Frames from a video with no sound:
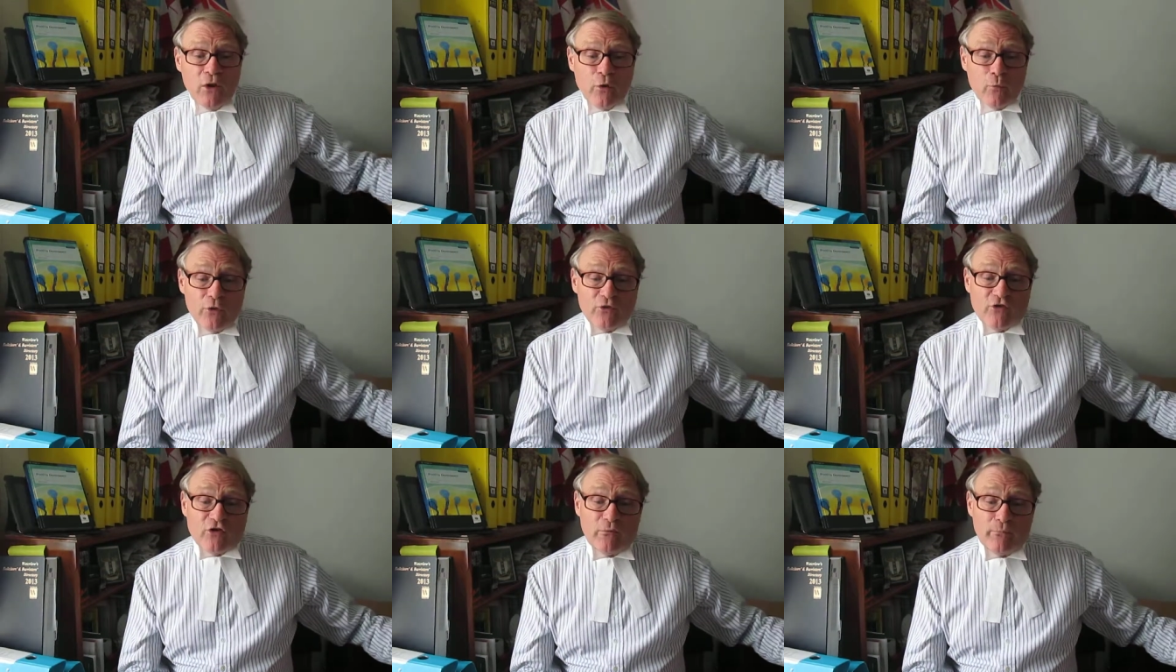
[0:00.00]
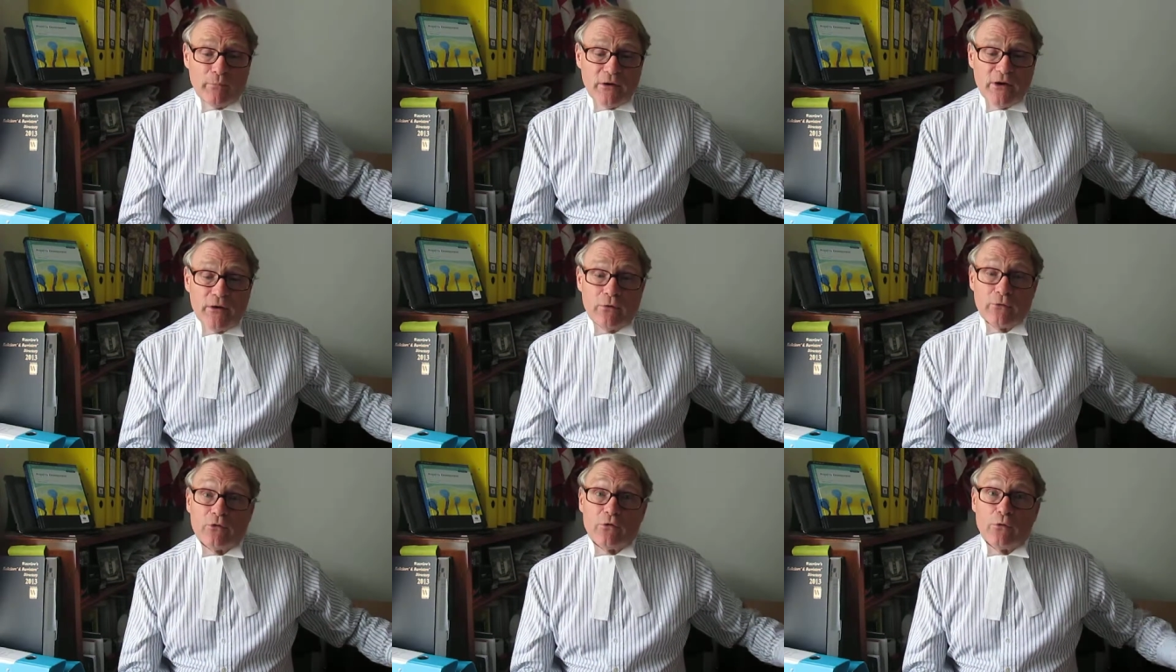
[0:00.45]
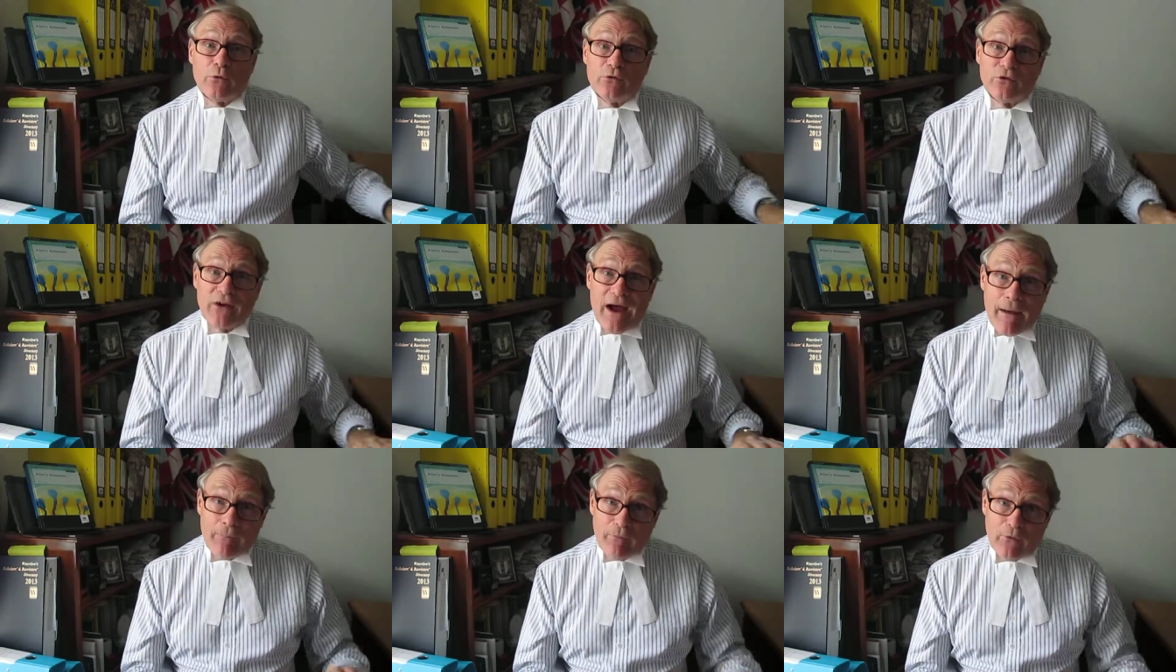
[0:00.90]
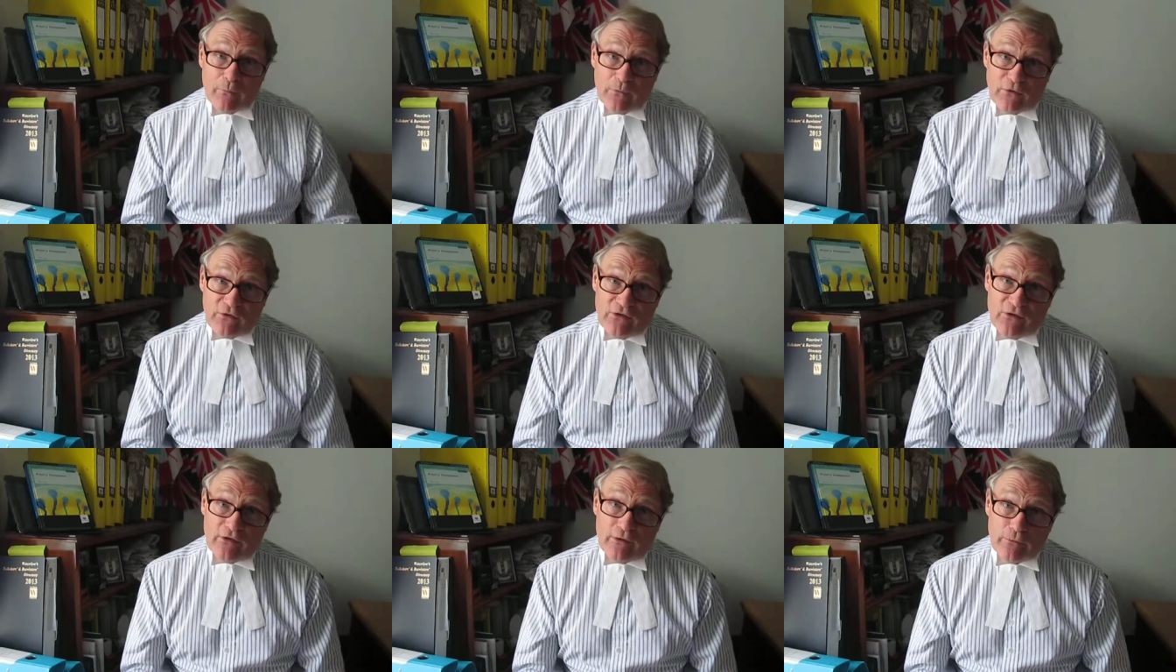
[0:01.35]
which can be used to adapt the
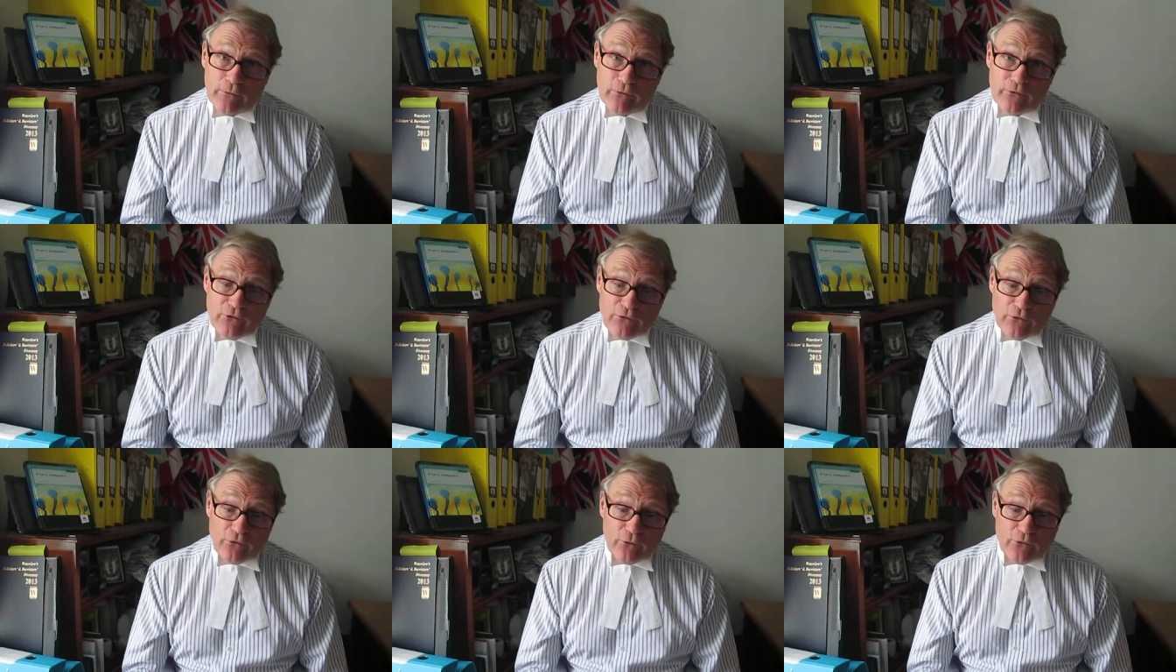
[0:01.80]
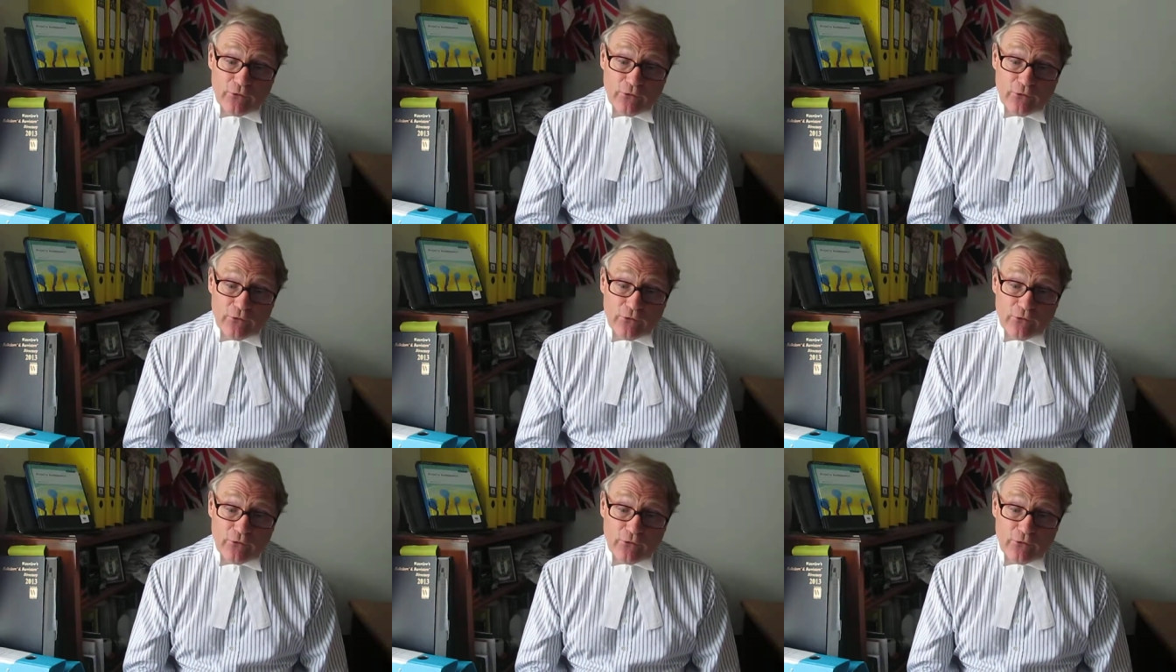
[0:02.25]
materials to